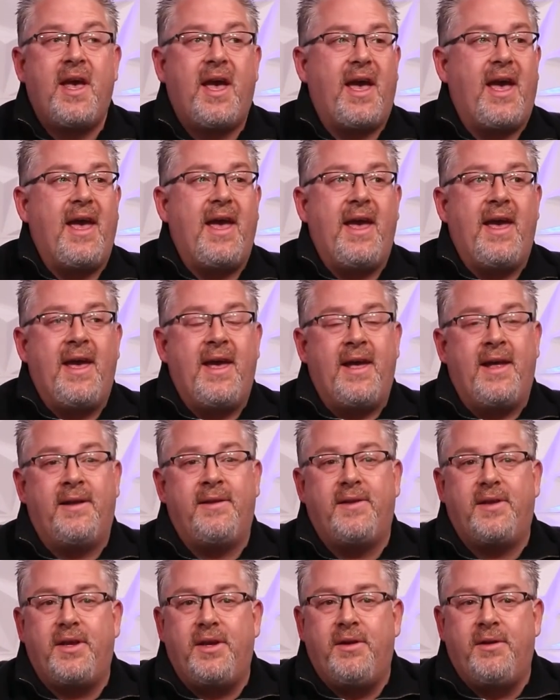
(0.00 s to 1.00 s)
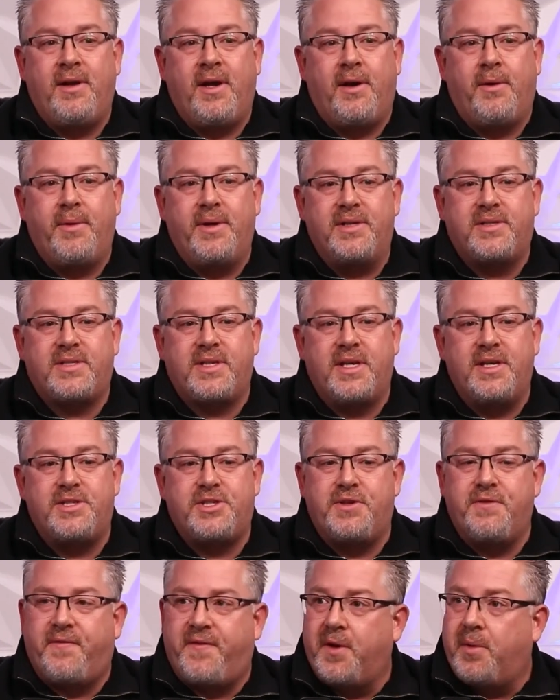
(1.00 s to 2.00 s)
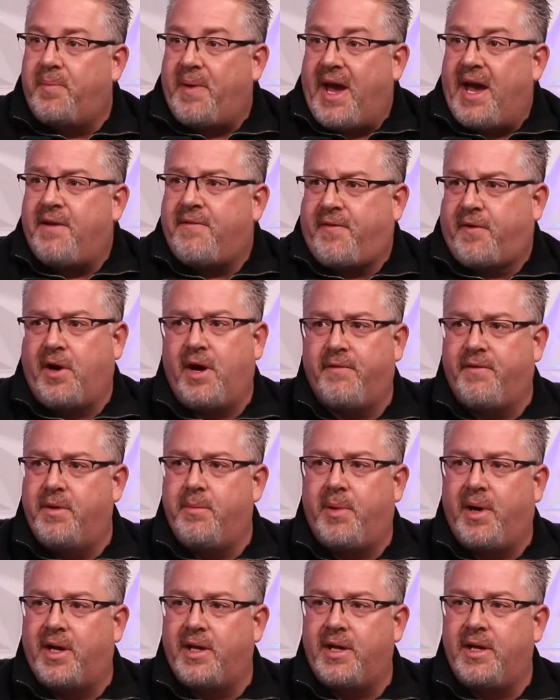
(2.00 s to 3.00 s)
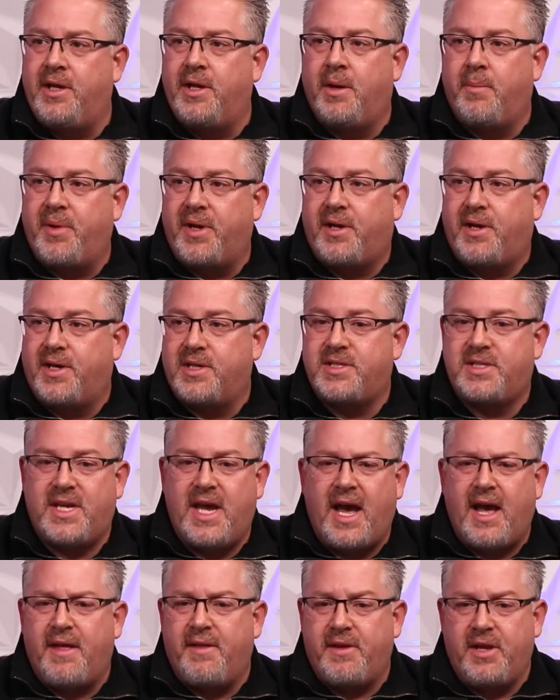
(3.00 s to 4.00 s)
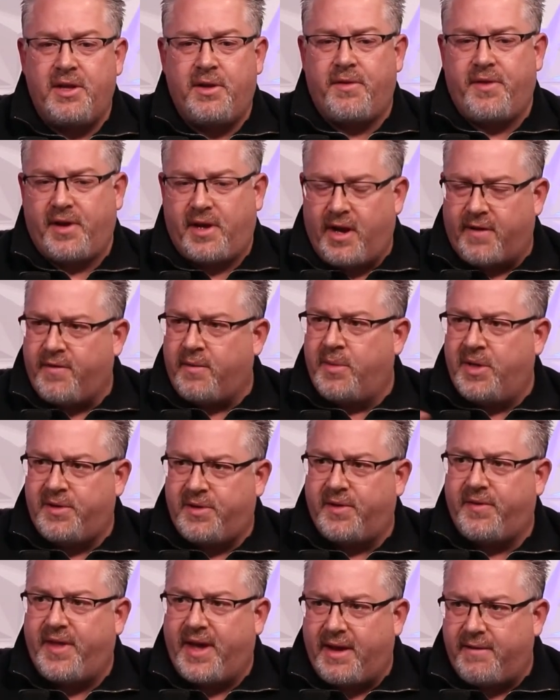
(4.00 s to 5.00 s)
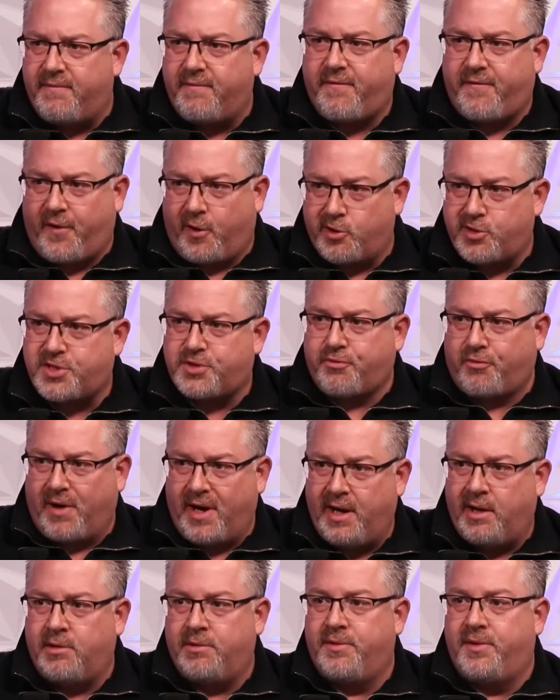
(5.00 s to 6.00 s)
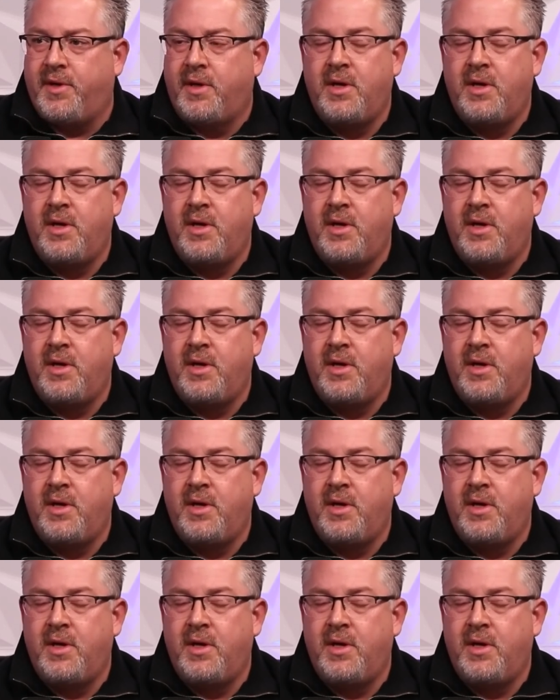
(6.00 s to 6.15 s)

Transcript: And, you know, it's you feel bad for everybody, you know, because, yeah, you know, the government did that first round,